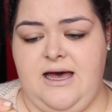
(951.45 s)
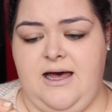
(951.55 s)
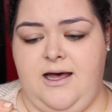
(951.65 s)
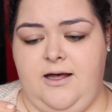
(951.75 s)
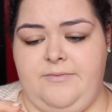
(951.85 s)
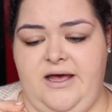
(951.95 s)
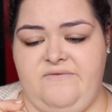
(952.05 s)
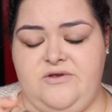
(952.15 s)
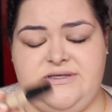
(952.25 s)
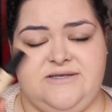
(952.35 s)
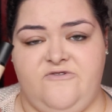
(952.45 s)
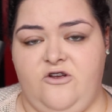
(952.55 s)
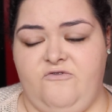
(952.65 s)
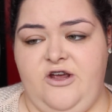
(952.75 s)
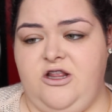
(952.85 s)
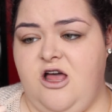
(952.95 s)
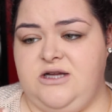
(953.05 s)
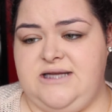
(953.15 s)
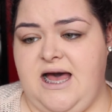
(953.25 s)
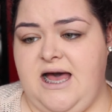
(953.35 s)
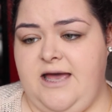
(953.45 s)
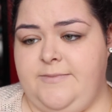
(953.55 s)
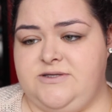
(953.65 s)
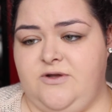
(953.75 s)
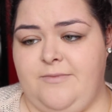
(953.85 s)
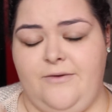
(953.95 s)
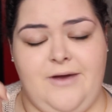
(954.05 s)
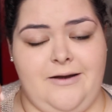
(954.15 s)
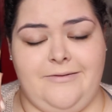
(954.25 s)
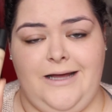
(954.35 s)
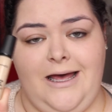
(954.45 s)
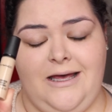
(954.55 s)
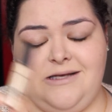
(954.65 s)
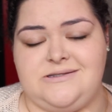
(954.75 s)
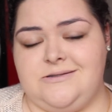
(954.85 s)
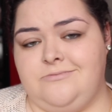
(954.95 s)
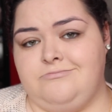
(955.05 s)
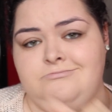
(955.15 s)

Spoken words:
I've used this for a very long time. It's one of my ride or dies.